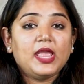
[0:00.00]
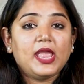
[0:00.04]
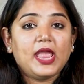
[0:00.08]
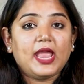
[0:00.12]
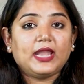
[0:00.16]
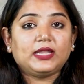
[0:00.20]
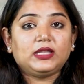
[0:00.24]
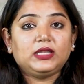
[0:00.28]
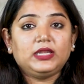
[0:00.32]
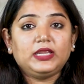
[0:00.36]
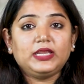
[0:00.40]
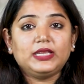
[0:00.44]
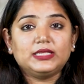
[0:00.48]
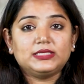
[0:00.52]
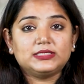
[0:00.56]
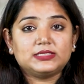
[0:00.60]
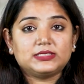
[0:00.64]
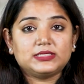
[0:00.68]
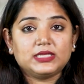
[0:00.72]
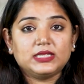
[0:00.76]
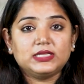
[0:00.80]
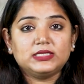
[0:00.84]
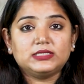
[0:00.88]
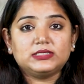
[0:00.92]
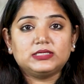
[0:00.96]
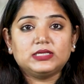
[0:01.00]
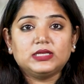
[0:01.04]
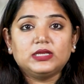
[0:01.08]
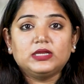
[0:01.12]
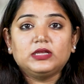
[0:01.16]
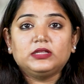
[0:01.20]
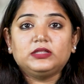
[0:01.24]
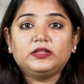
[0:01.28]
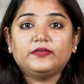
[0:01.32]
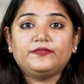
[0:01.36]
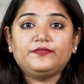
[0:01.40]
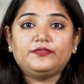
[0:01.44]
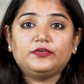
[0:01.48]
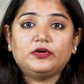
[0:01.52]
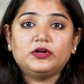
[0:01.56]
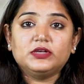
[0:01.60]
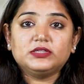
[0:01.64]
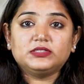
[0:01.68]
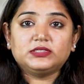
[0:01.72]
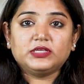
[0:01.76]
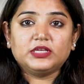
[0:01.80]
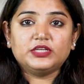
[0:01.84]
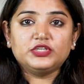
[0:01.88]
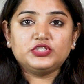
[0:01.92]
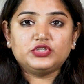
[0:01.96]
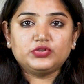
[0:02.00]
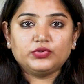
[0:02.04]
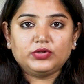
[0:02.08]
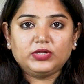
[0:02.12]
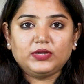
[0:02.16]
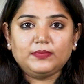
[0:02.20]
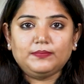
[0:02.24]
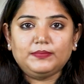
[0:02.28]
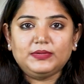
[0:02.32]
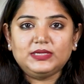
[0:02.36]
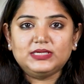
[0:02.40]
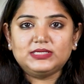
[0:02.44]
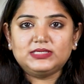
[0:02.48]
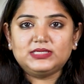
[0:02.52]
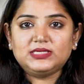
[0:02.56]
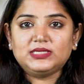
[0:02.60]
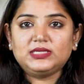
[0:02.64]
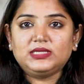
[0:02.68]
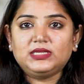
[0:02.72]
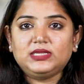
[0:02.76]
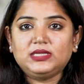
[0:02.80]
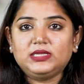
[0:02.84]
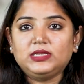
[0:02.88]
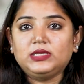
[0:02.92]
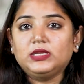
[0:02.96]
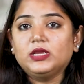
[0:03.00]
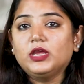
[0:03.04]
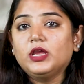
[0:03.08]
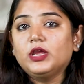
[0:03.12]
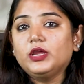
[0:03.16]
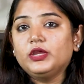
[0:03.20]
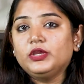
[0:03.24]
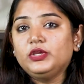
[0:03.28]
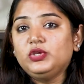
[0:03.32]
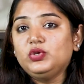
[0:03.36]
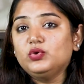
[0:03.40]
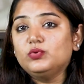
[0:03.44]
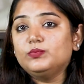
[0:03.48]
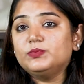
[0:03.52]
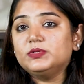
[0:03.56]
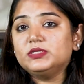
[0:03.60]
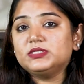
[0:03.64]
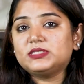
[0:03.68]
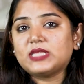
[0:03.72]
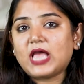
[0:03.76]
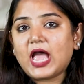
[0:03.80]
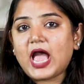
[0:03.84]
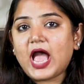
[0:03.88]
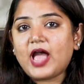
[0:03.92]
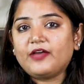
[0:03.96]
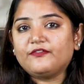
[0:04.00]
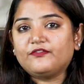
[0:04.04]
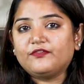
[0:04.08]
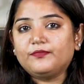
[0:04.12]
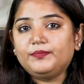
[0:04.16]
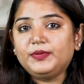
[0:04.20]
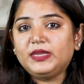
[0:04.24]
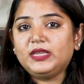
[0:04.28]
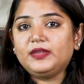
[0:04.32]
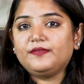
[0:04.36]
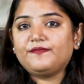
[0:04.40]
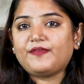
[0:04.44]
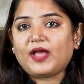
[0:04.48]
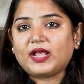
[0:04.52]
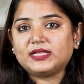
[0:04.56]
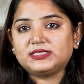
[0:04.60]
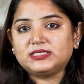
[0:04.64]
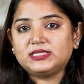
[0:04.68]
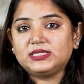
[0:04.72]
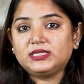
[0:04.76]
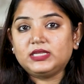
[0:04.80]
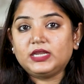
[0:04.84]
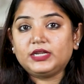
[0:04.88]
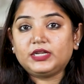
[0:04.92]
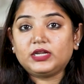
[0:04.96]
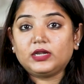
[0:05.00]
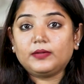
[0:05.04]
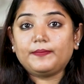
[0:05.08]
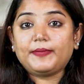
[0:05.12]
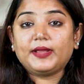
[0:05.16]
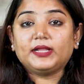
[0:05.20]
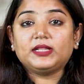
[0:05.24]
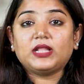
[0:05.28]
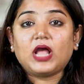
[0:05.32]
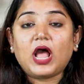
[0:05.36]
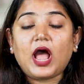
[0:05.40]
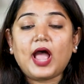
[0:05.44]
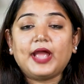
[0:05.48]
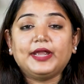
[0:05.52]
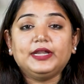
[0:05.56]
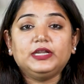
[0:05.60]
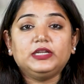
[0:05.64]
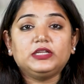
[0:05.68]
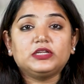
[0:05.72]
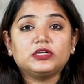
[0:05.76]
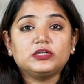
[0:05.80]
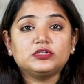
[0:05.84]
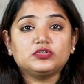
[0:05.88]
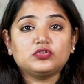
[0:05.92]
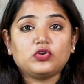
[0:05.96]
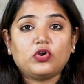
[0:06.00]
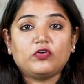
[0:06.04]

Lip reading: At least since the first century BCE, humans have been fascinated by the ideas